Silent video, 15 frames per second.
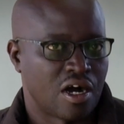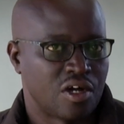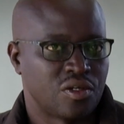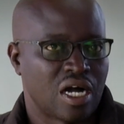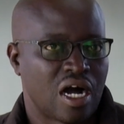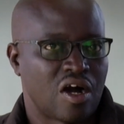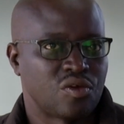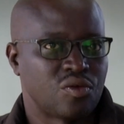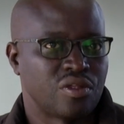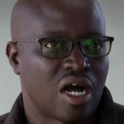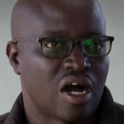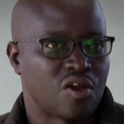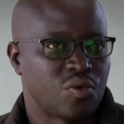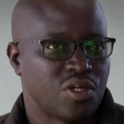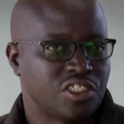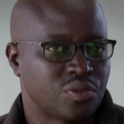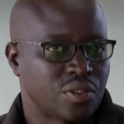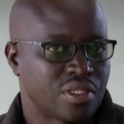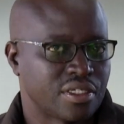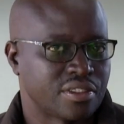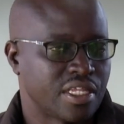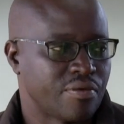How do we ensure
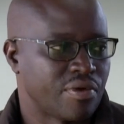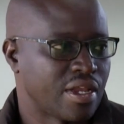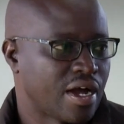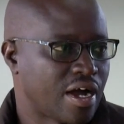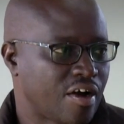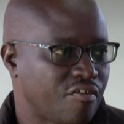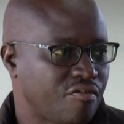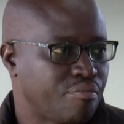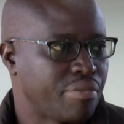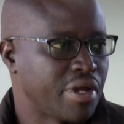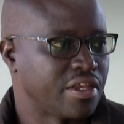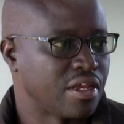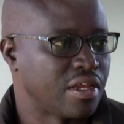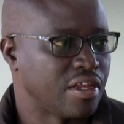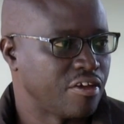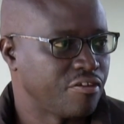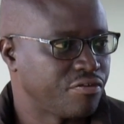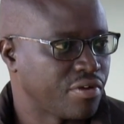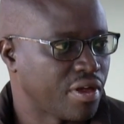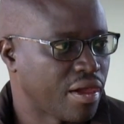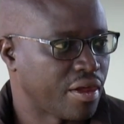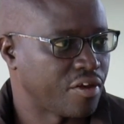that they even have pain relief
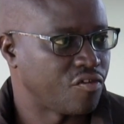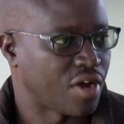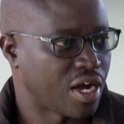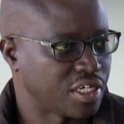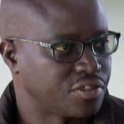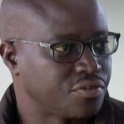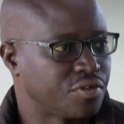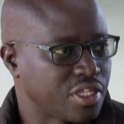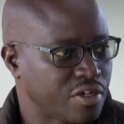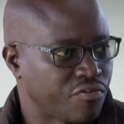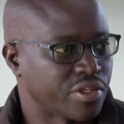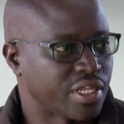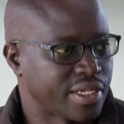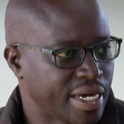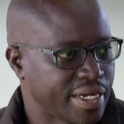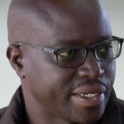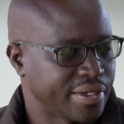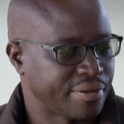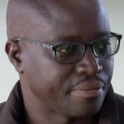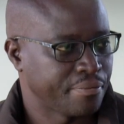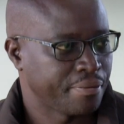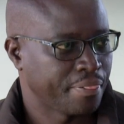drugs for the donkey?
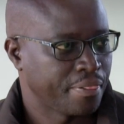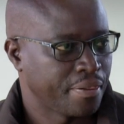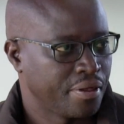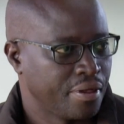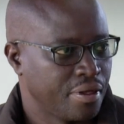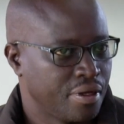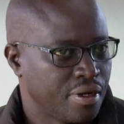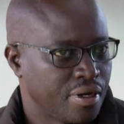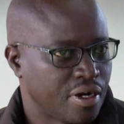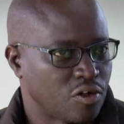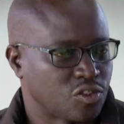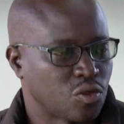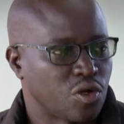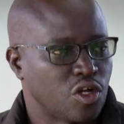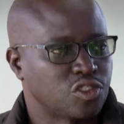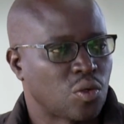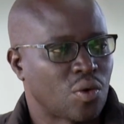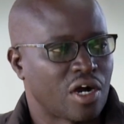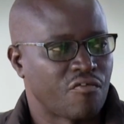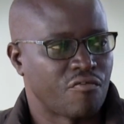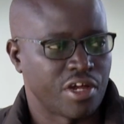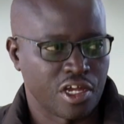So we also
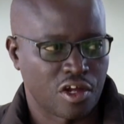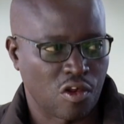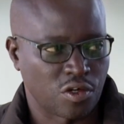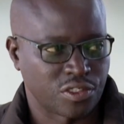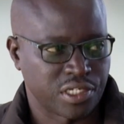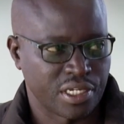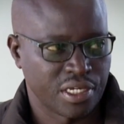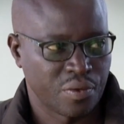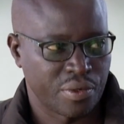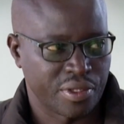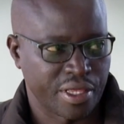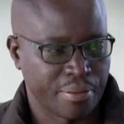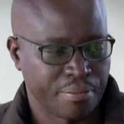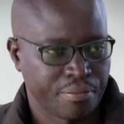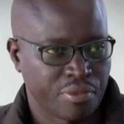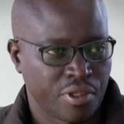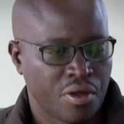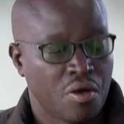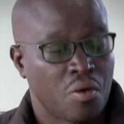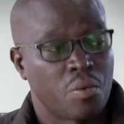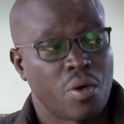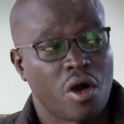work very closely with them.
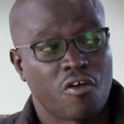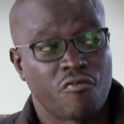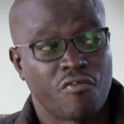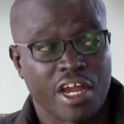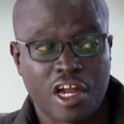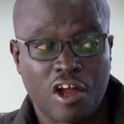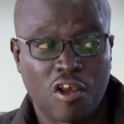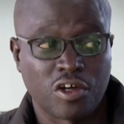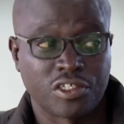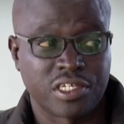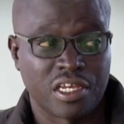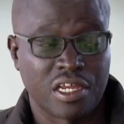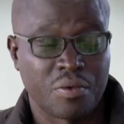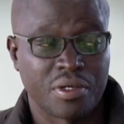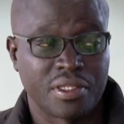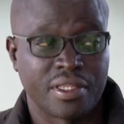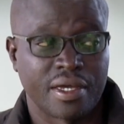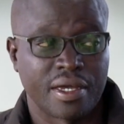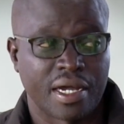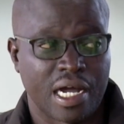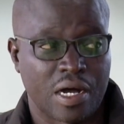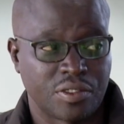We work very closely with
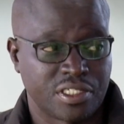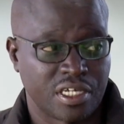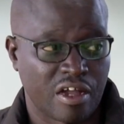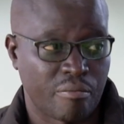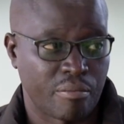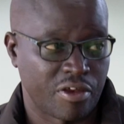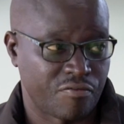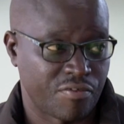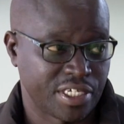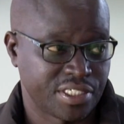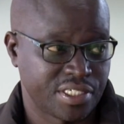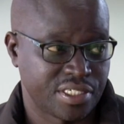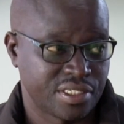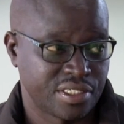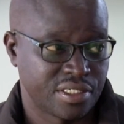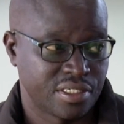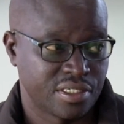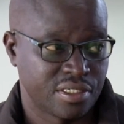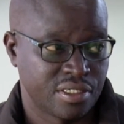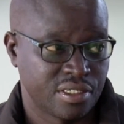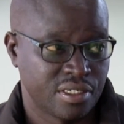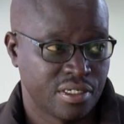the county government vets
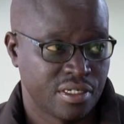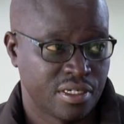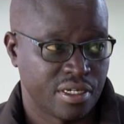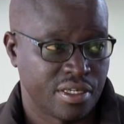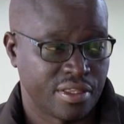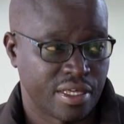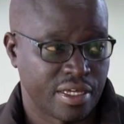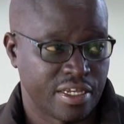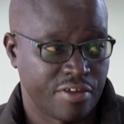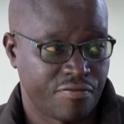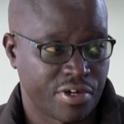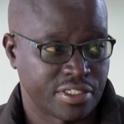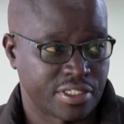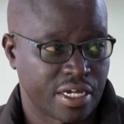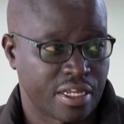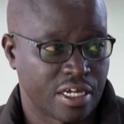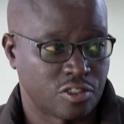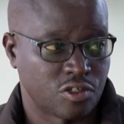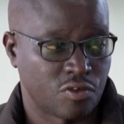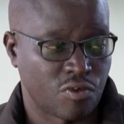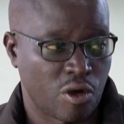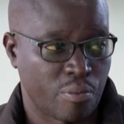in the different
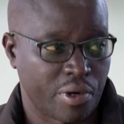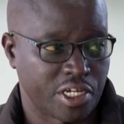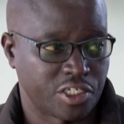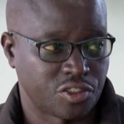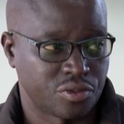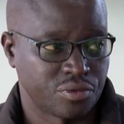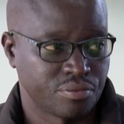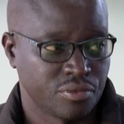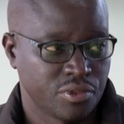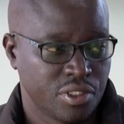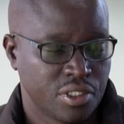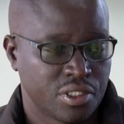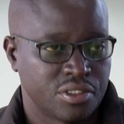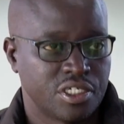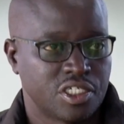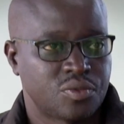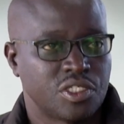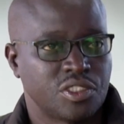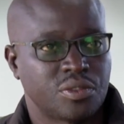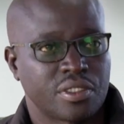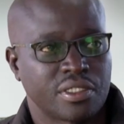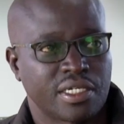areas of our operation, mm-hmm. just to
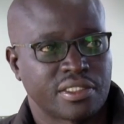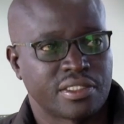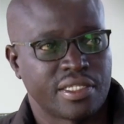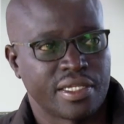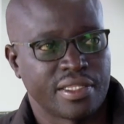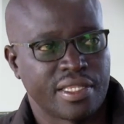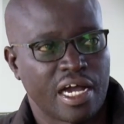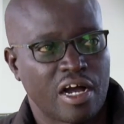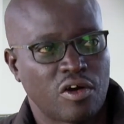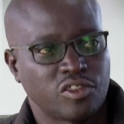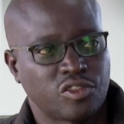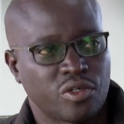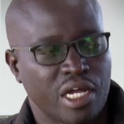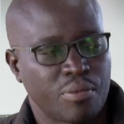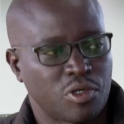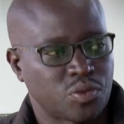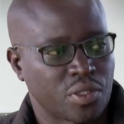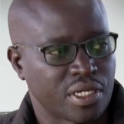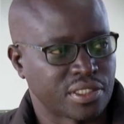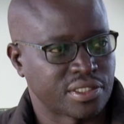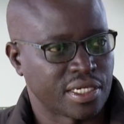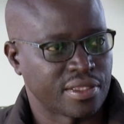ensure that then they are also able to
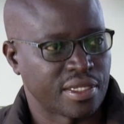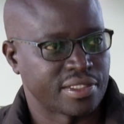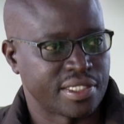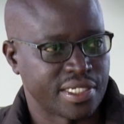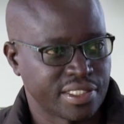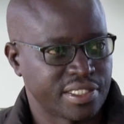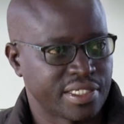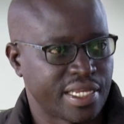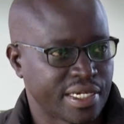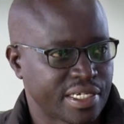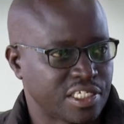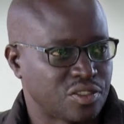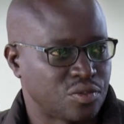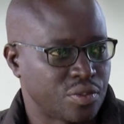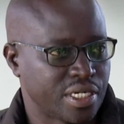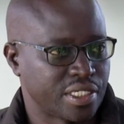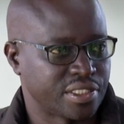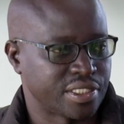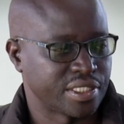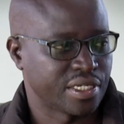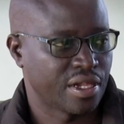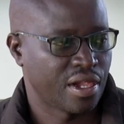understand that yes, the donkeys do get
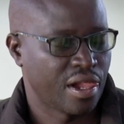sick.